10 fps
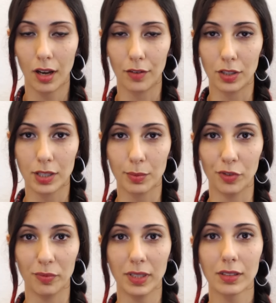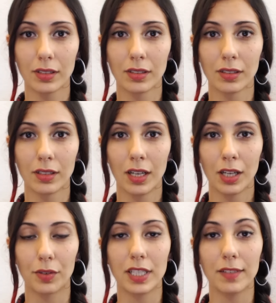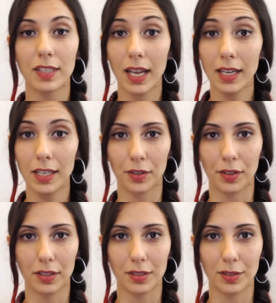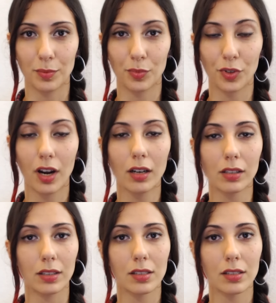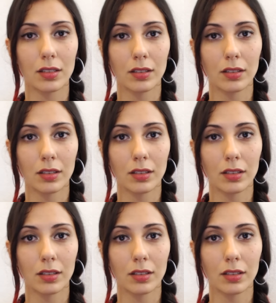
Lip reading: of this movement receives any criticism, regardless